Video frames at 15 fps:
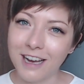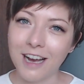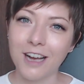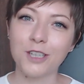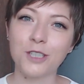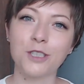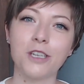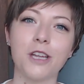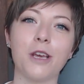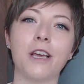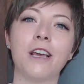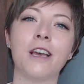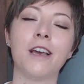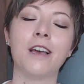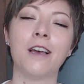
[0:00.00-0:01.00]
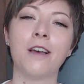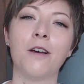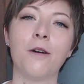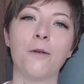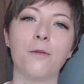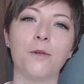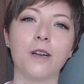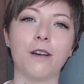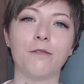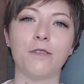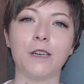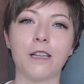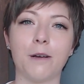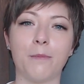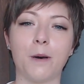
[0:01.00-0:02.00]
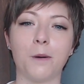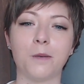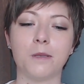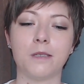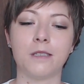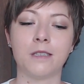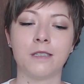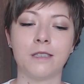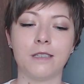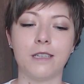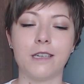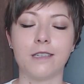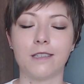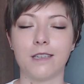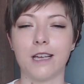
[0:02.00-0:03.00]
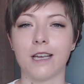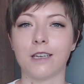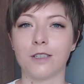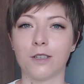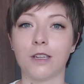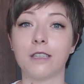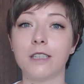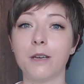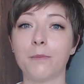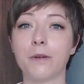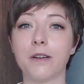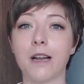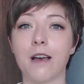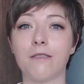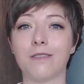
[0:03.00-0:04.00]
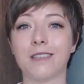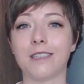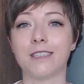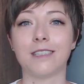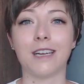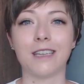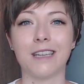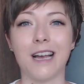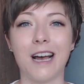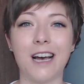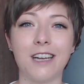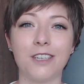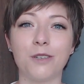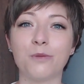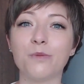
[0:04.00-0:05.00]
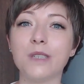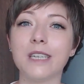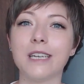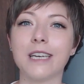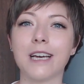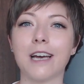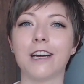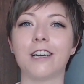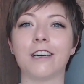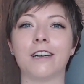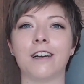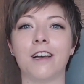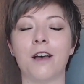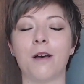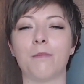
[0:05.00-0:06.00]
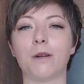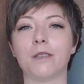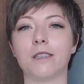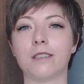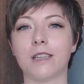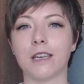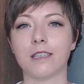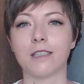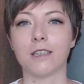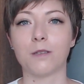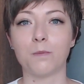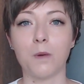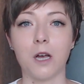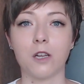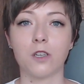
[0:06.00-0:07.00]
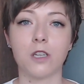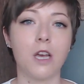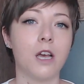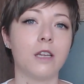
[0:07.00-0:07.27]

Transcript: actually what I feel about these things on a deeper level is that I don't really care about these things as much.